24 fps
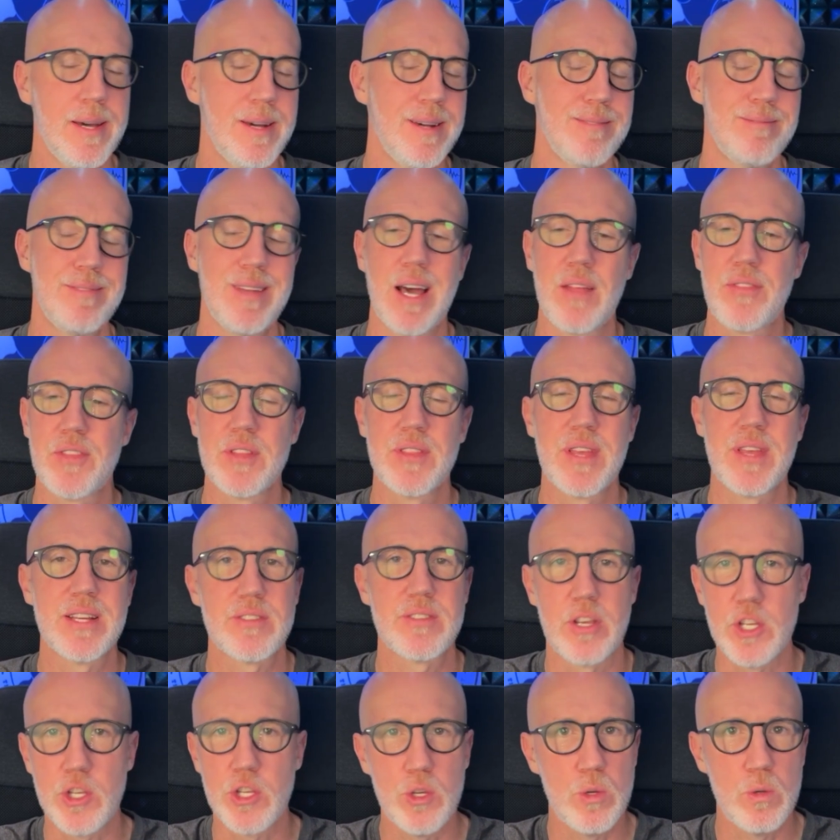not that that's
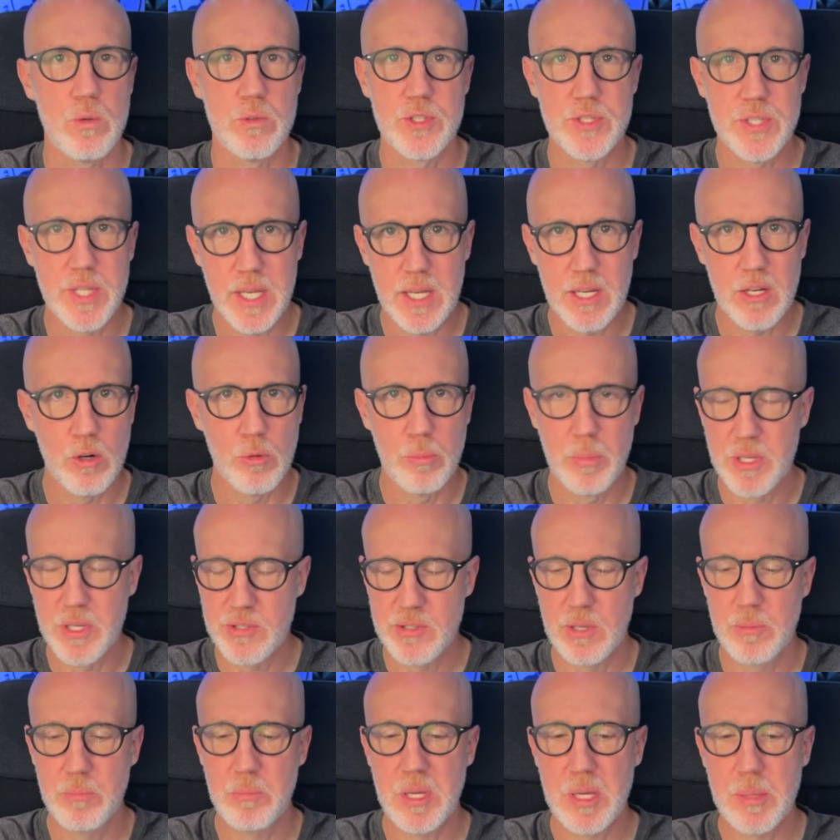a huge deal, but
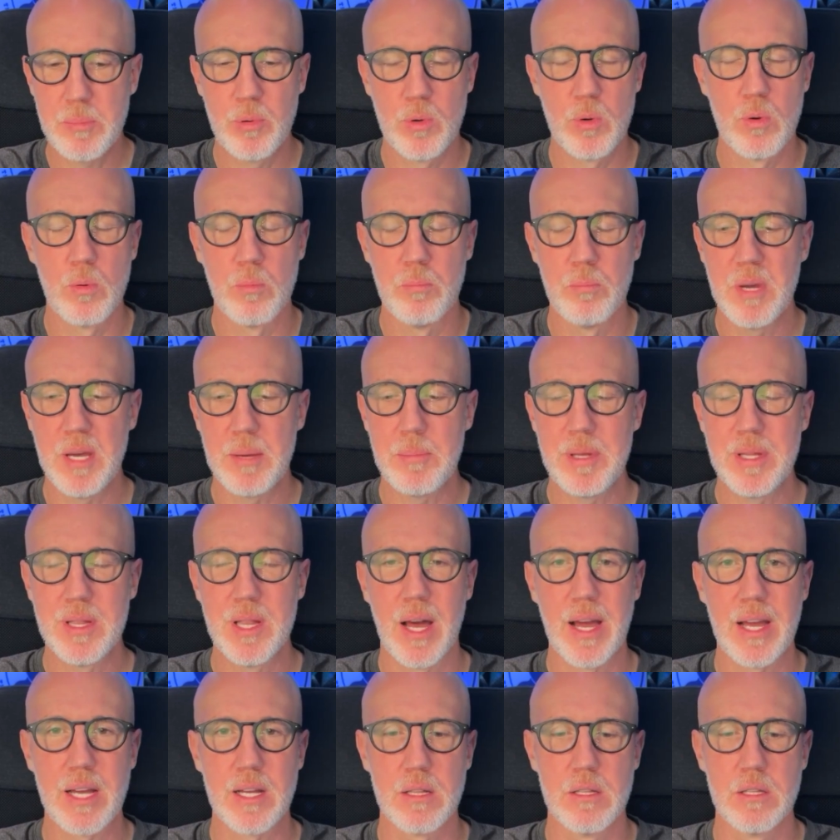some people maybe
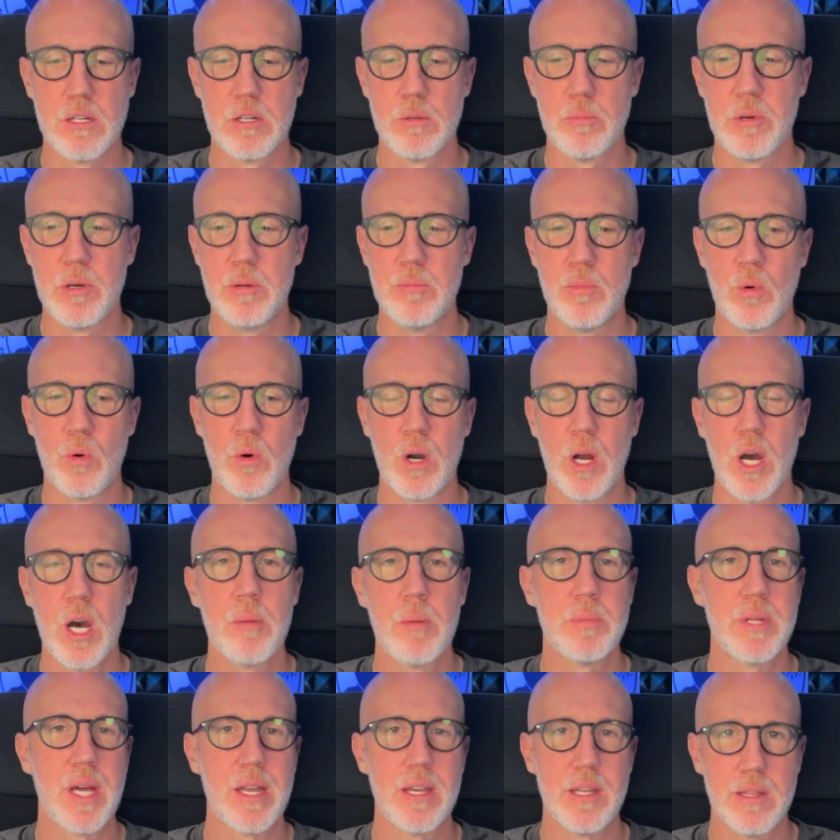like a little bit more
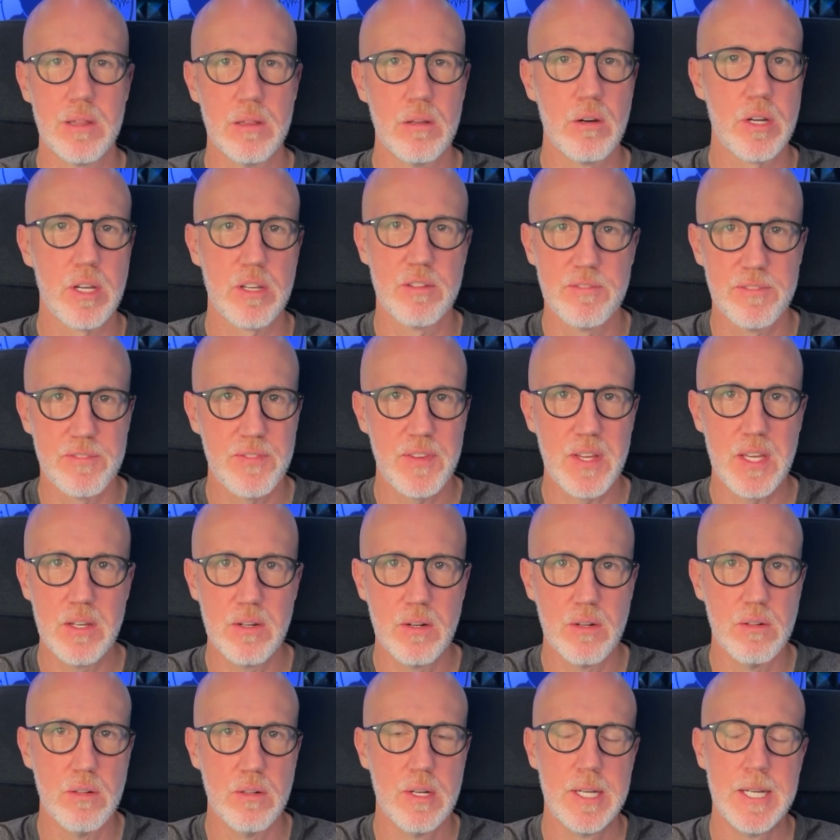updated look and
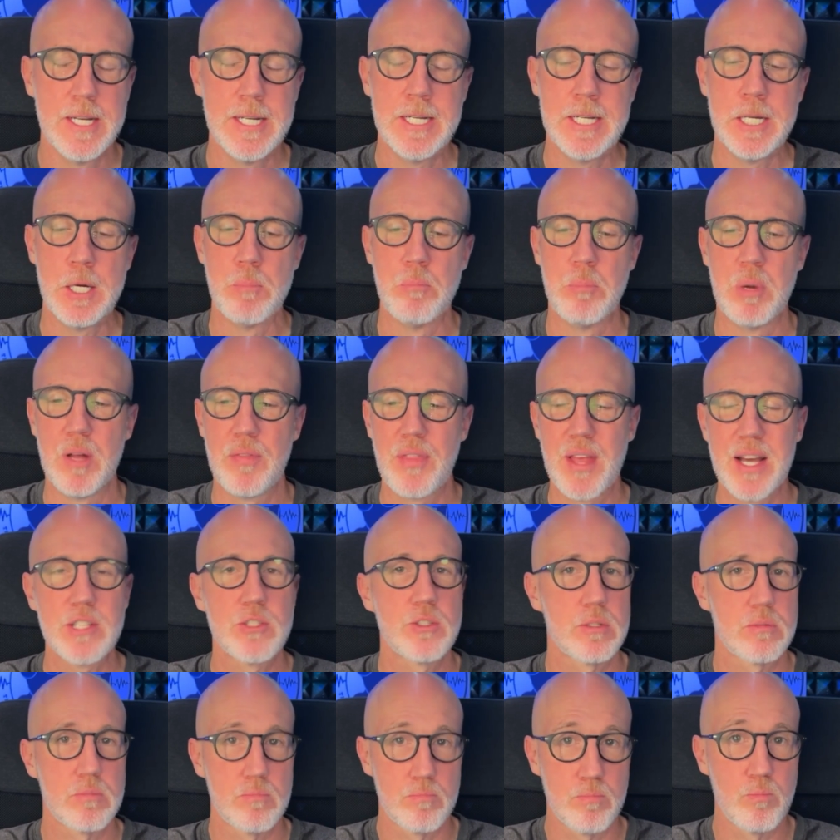feel. But
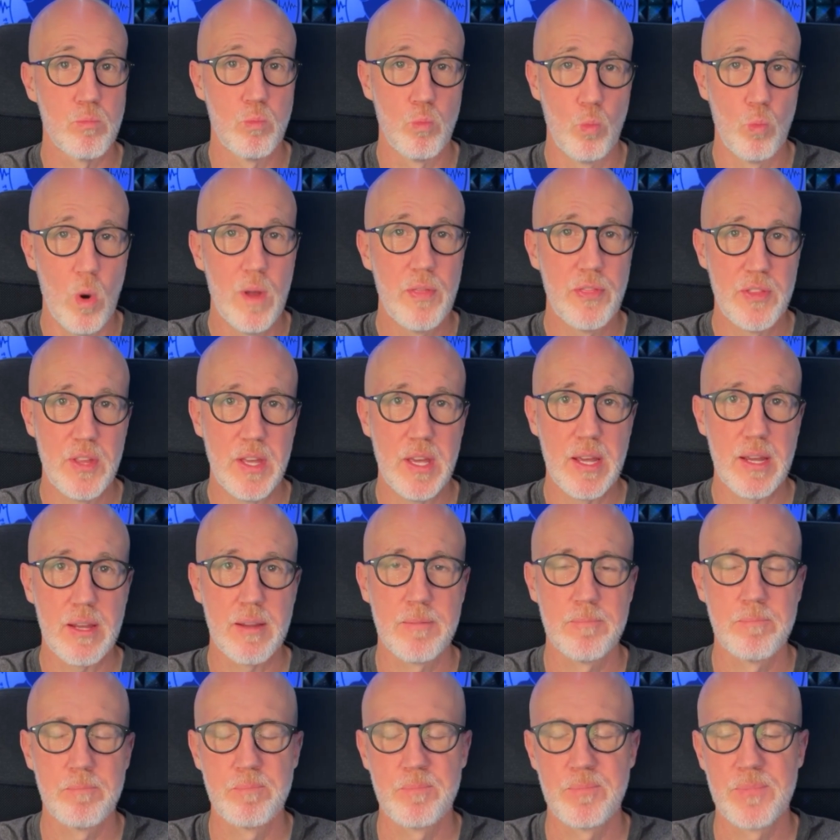that's one thing.
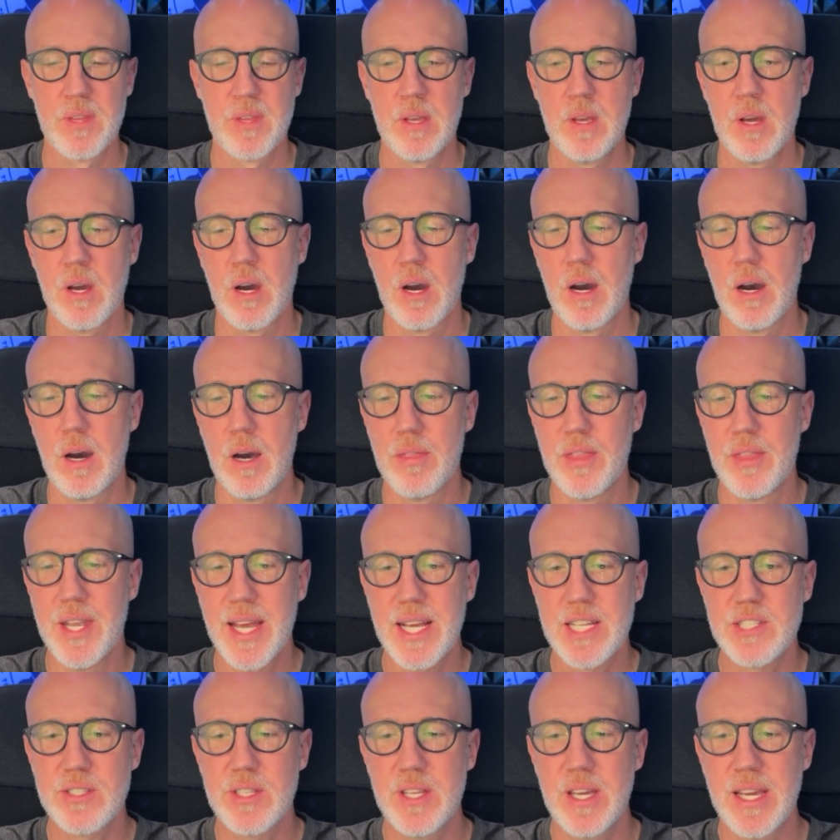Uh, the
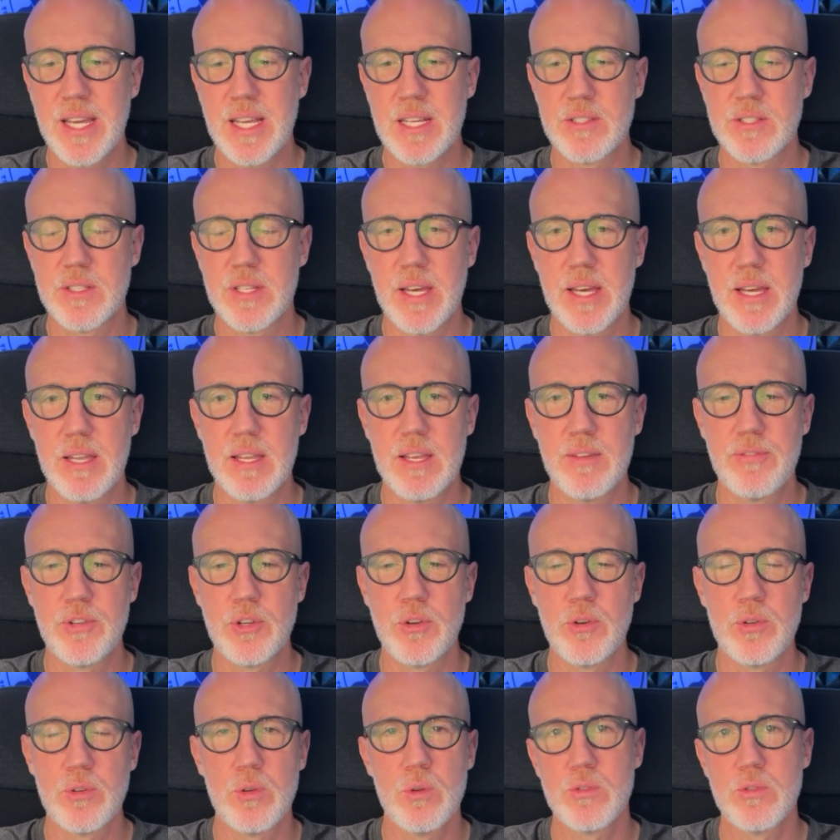next thing is that if
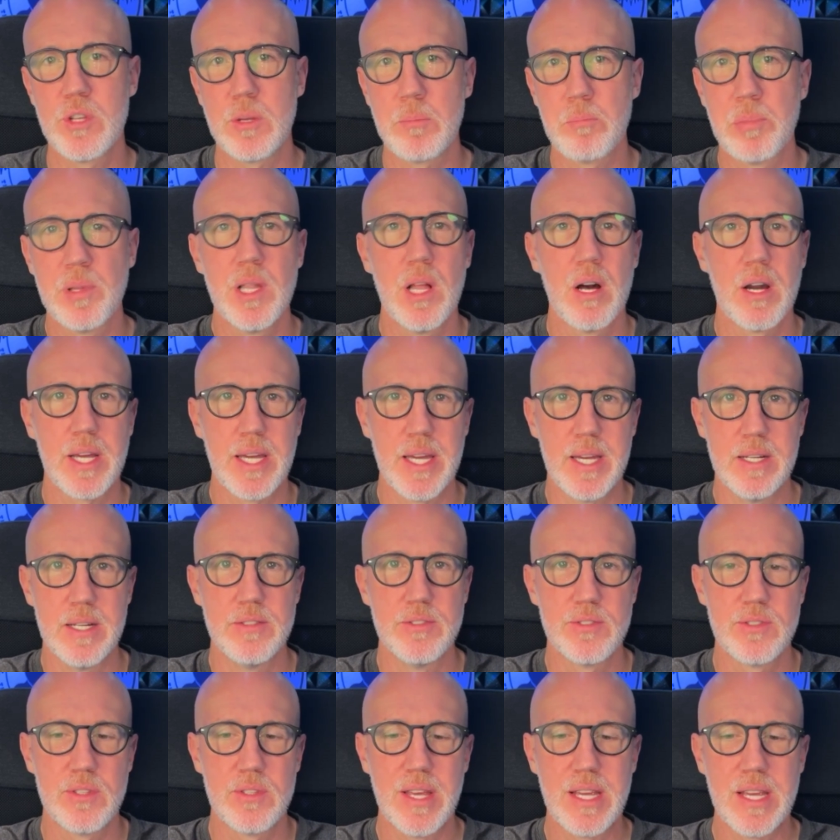you're using
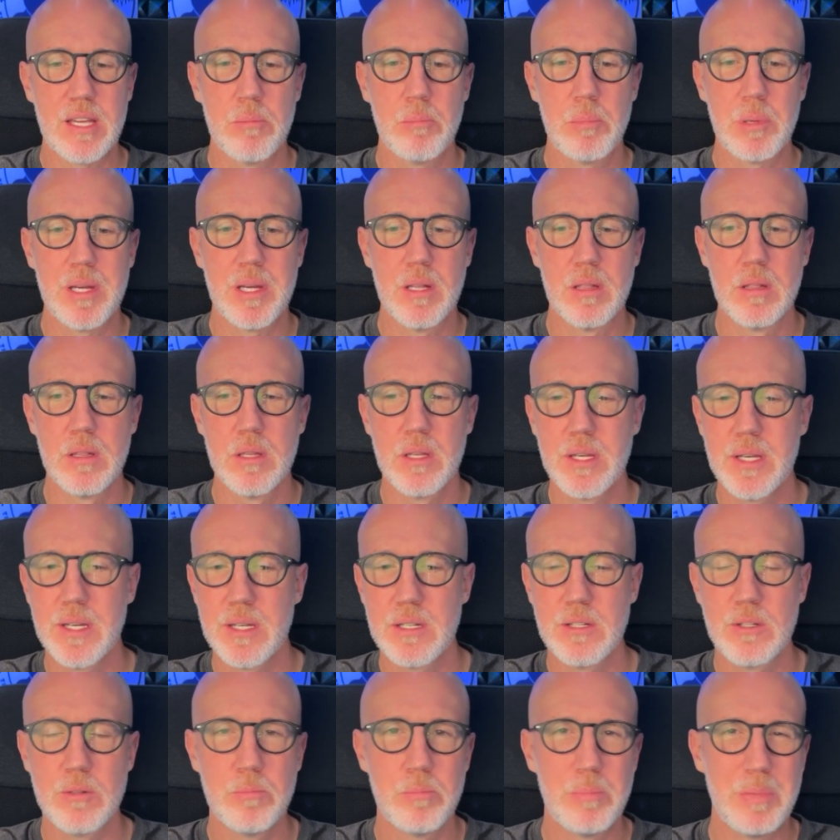plugins, they can be a
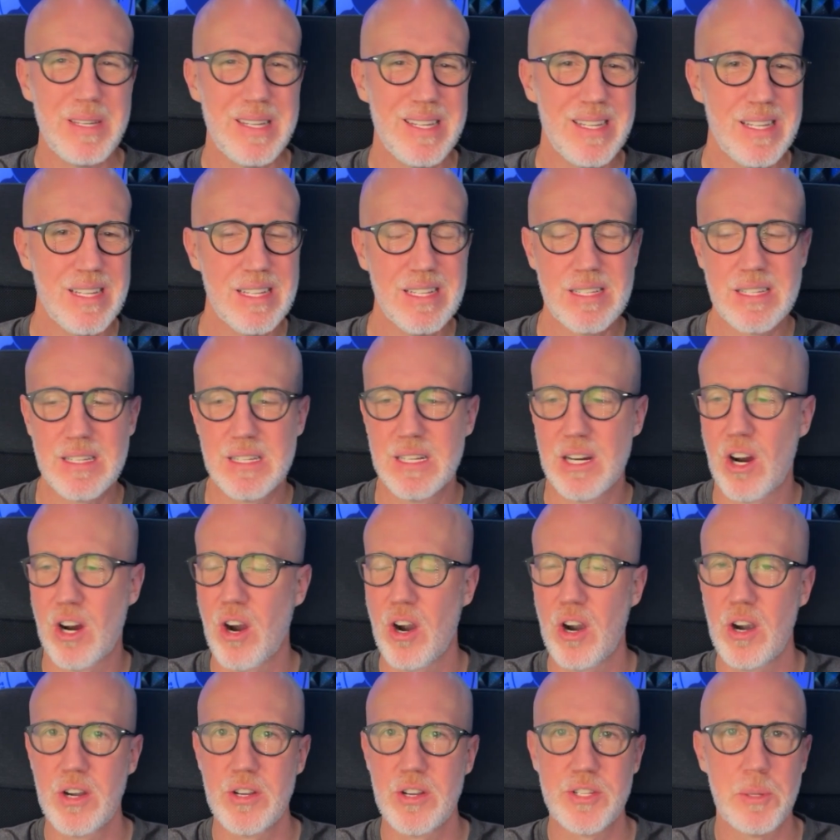little bit
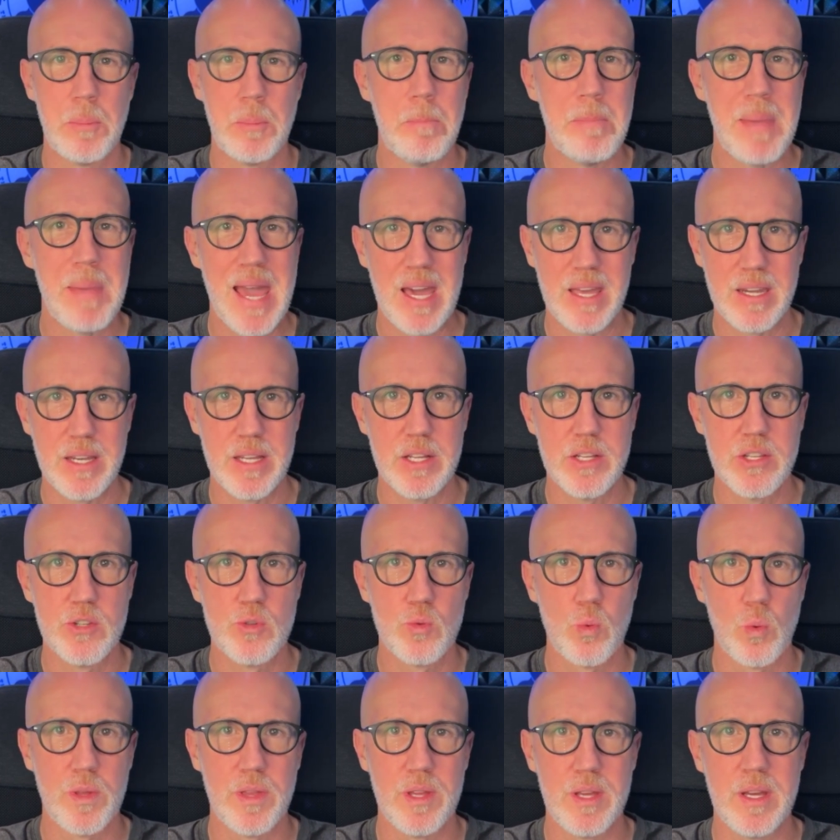hard to
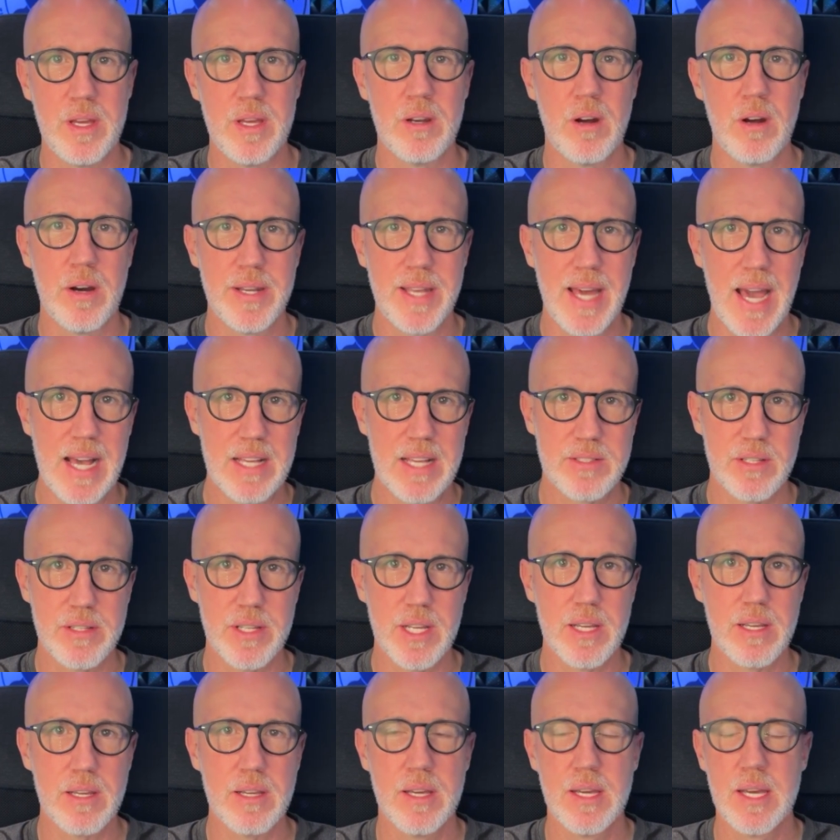manage within Audacity.